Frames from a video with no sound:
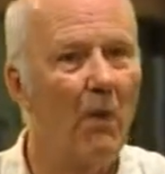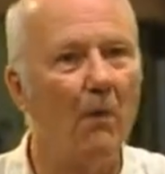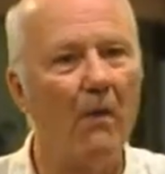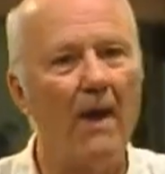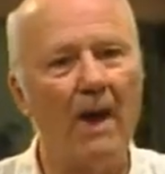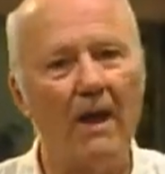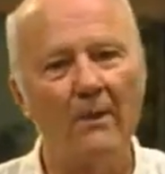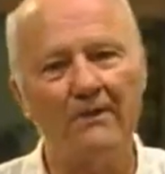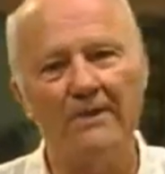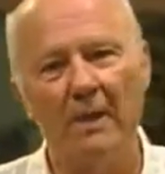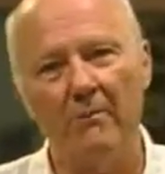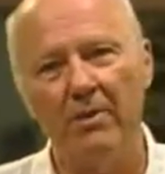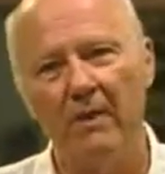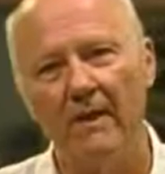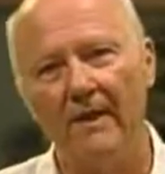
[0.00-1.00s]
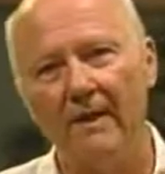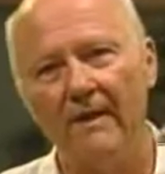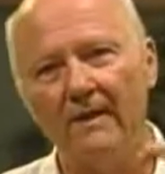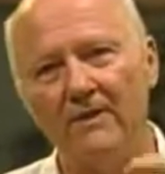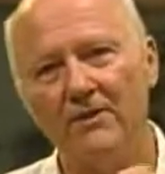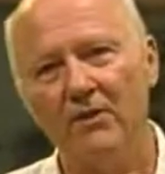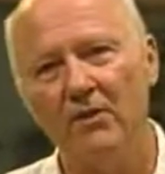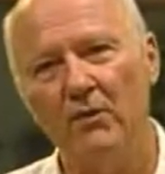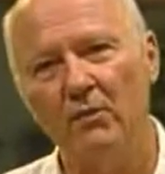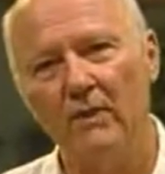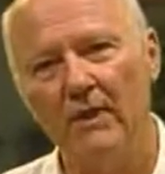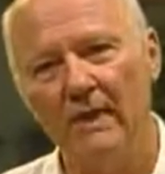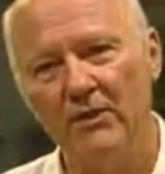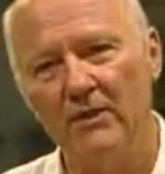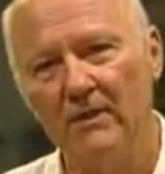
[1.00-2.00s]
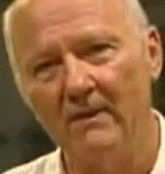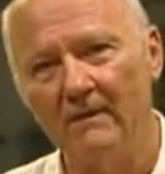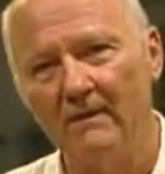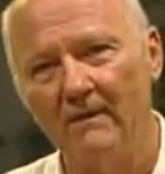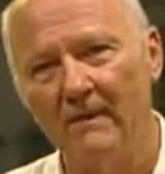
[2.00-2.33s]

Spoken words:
Well, how does that plug into religion?